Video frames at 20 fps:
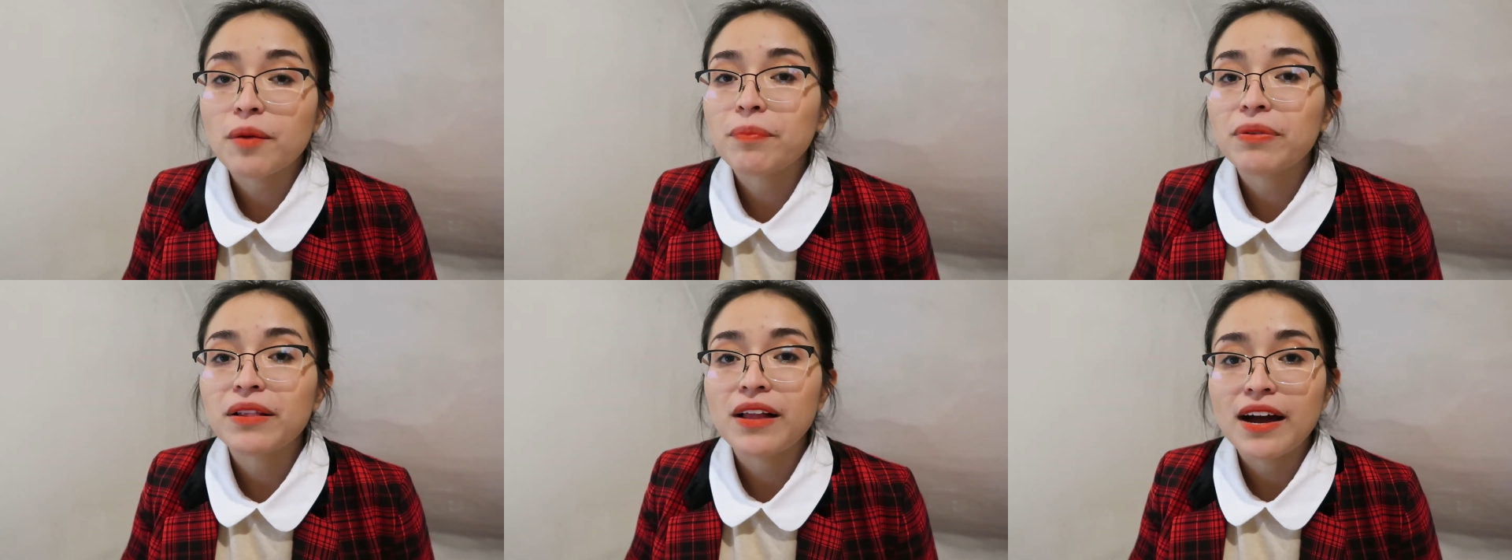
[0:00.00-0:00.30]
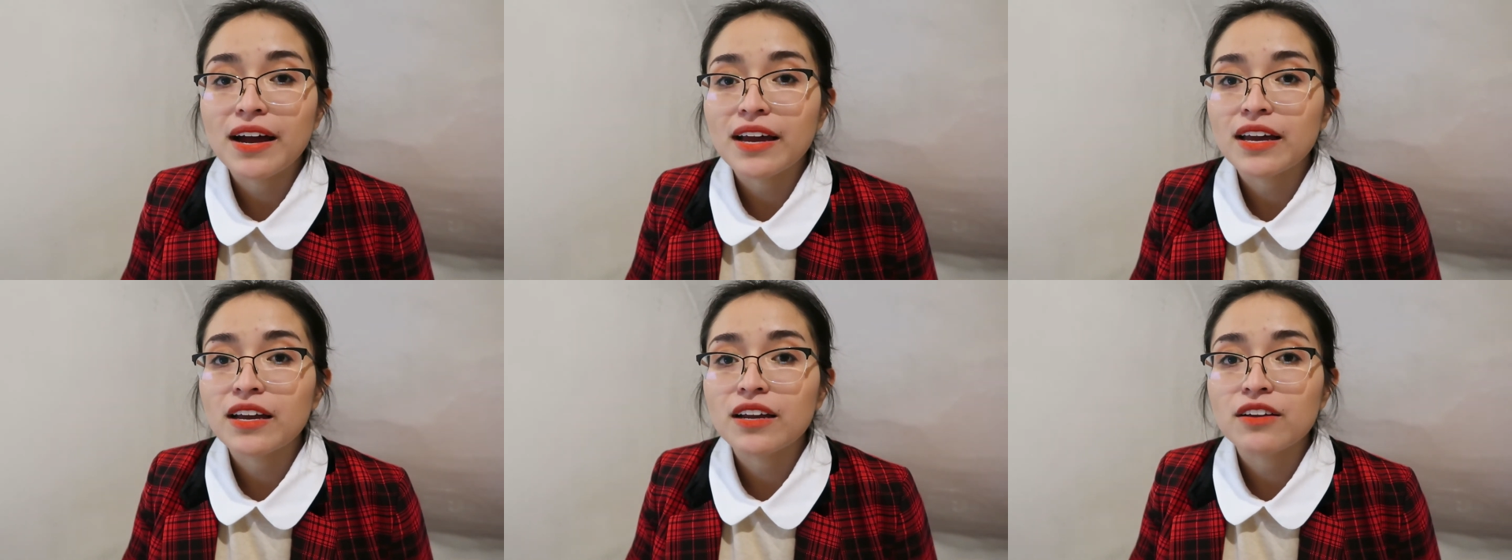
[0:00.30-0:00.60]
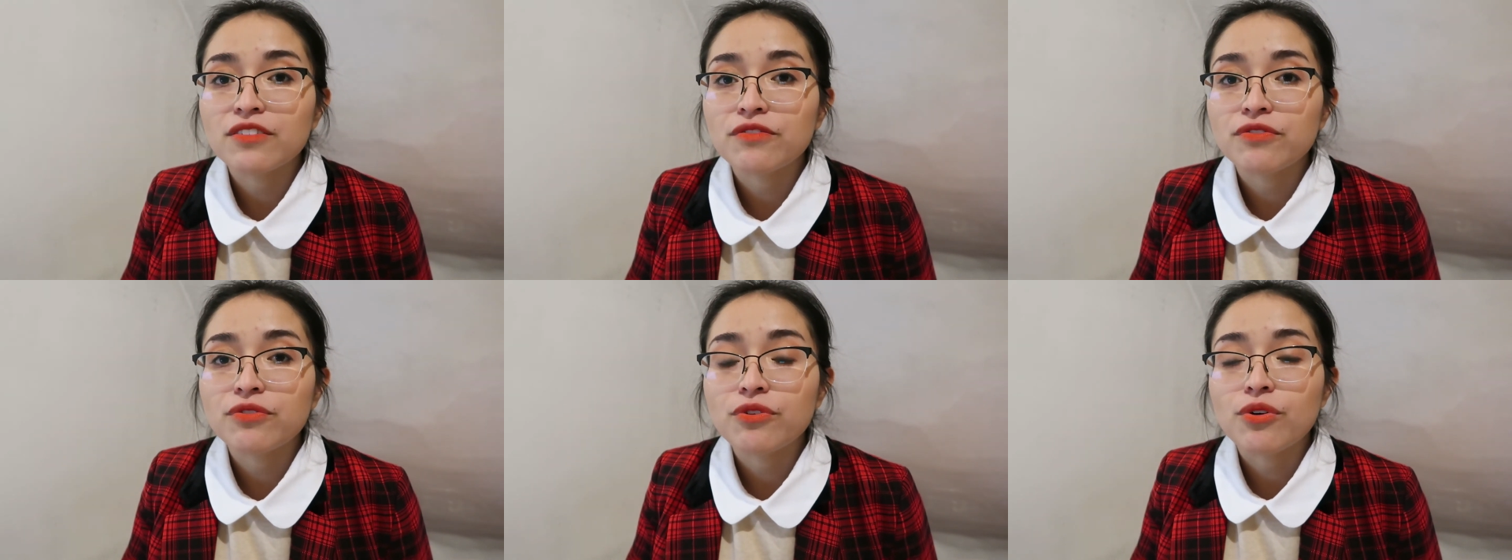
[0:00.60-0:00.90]

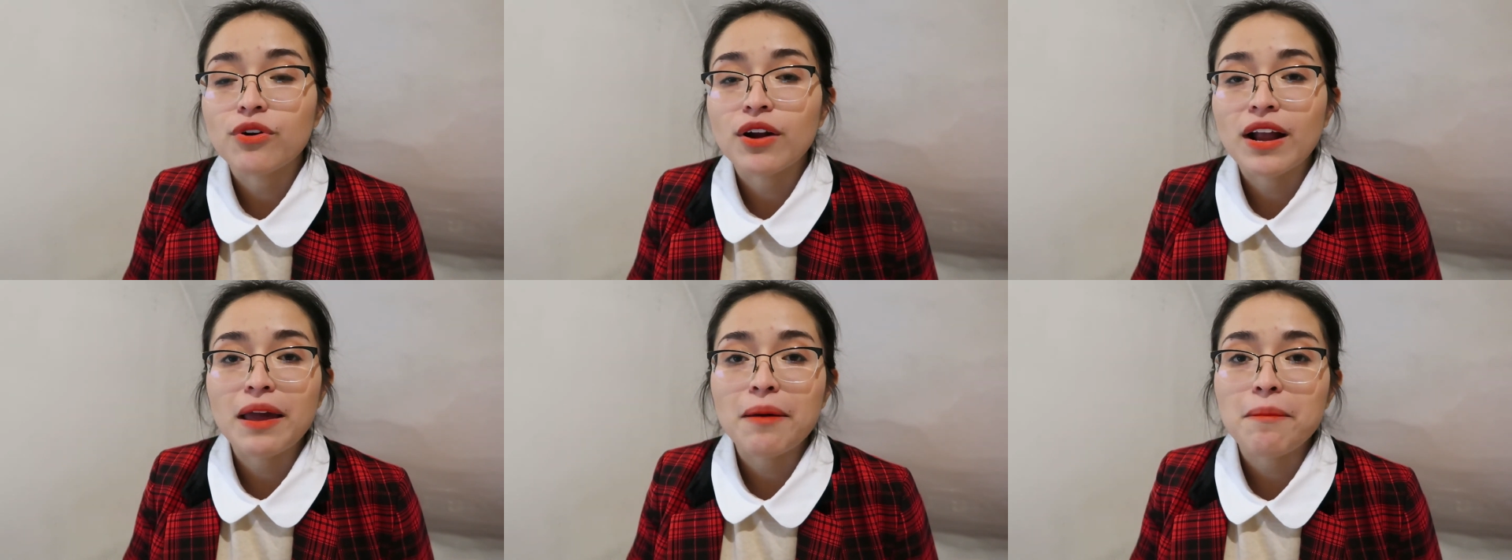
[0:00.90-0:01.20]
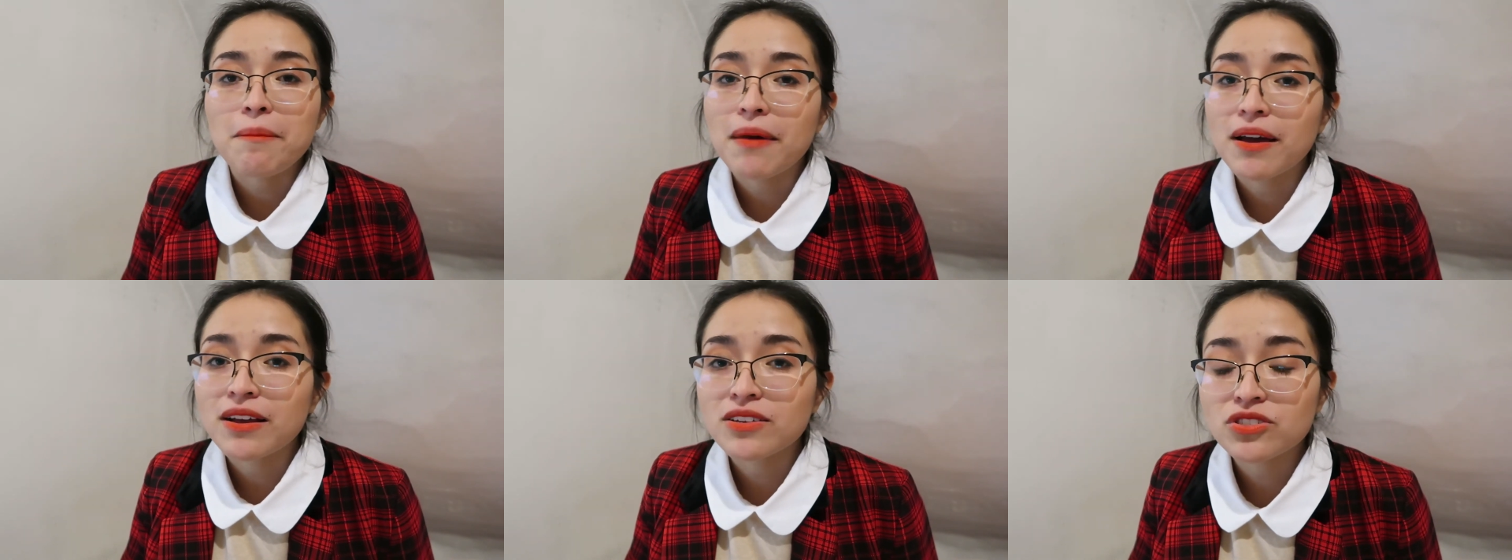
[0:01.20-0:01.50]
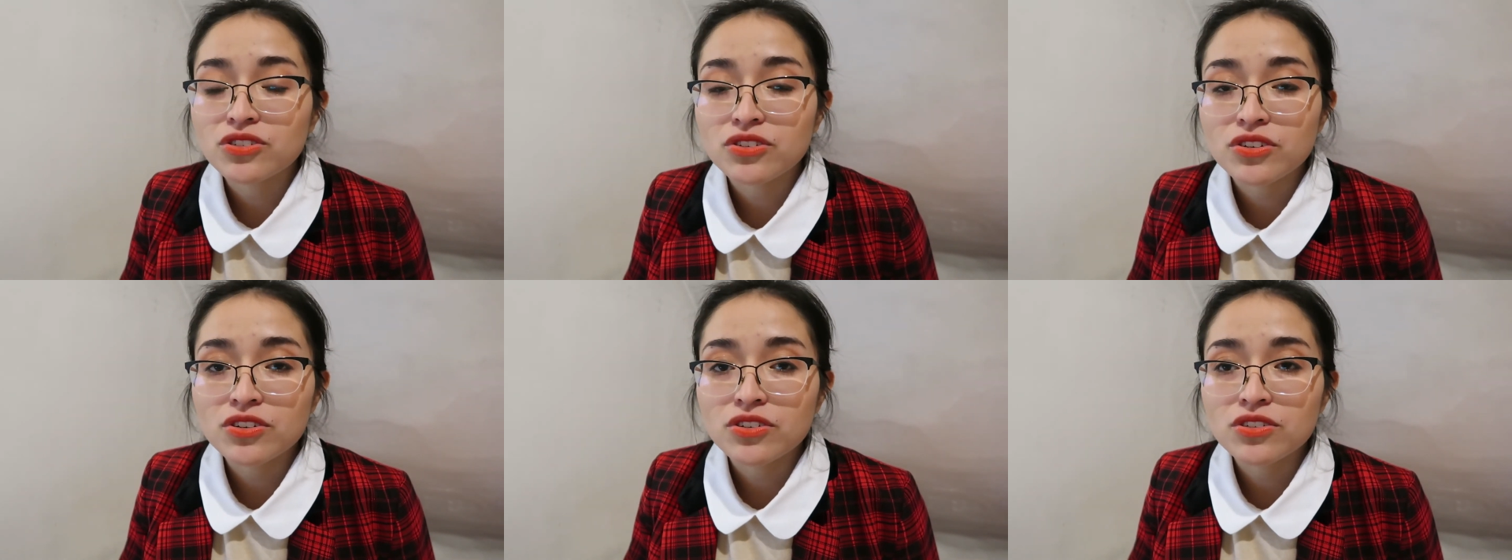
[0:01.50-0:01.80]
applying for a
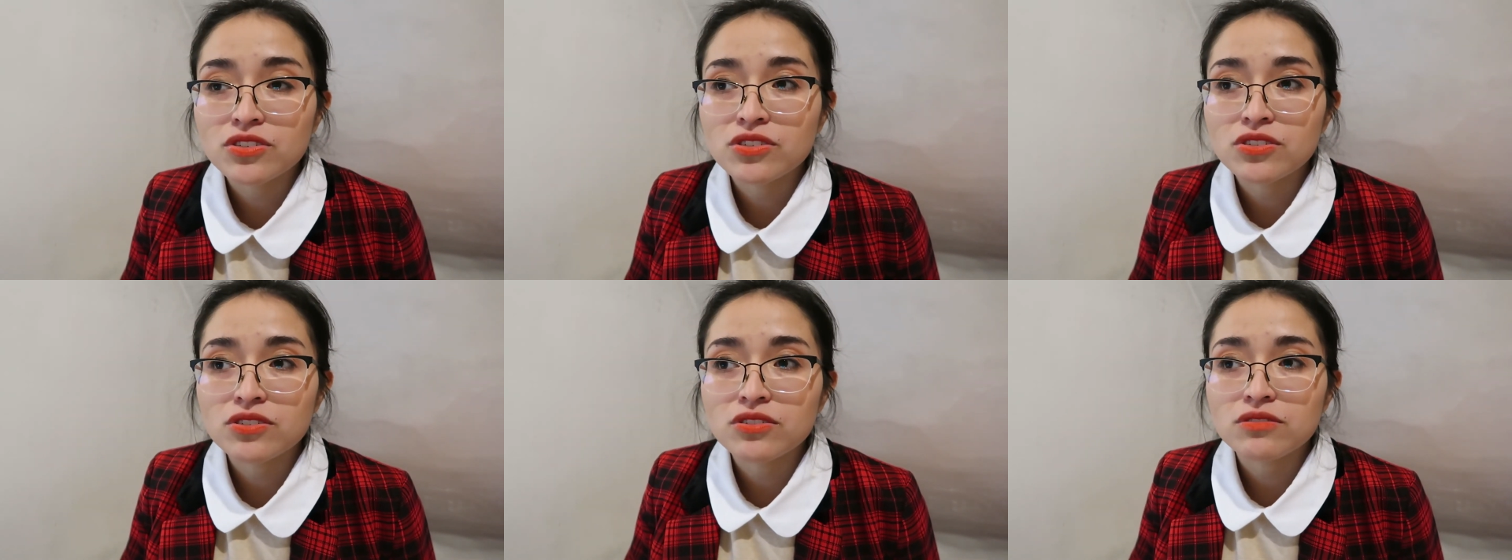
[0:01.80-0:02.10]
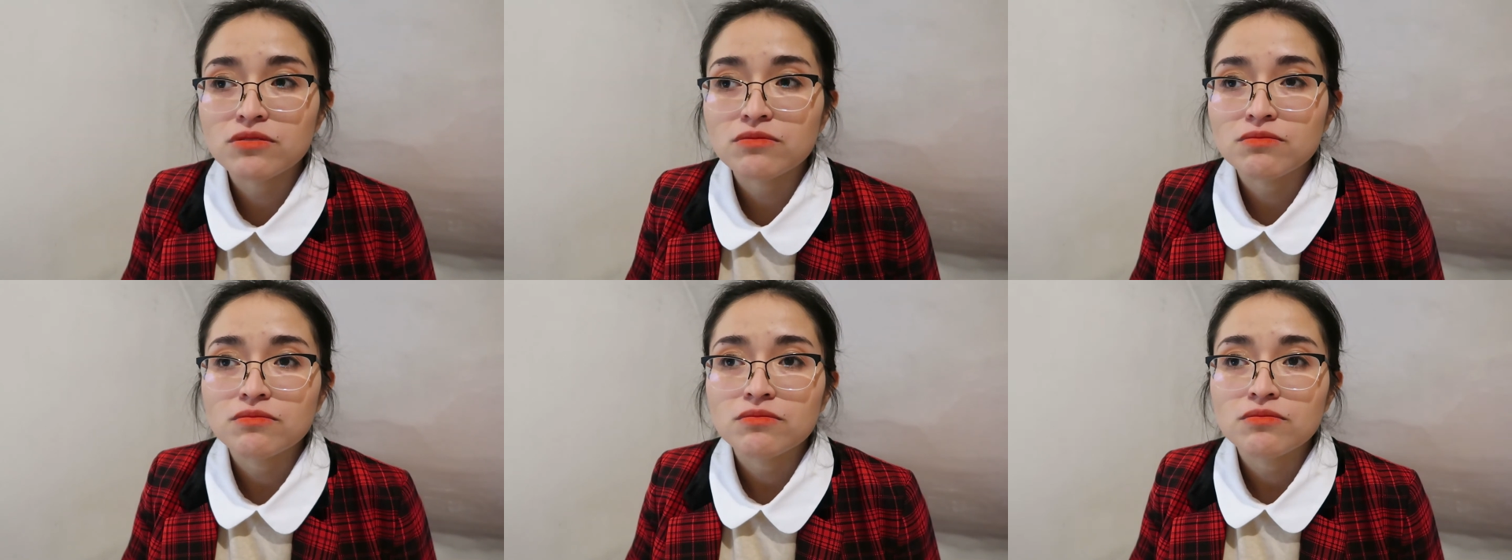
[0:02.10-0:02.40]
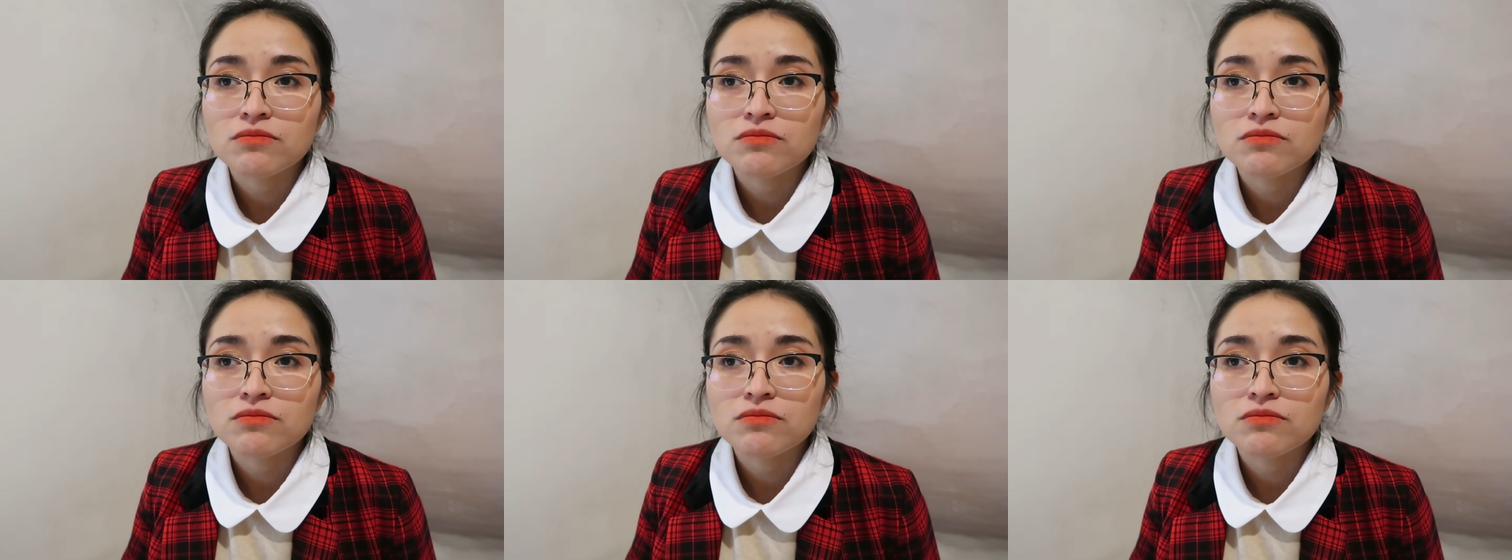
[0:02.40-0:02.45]
master's,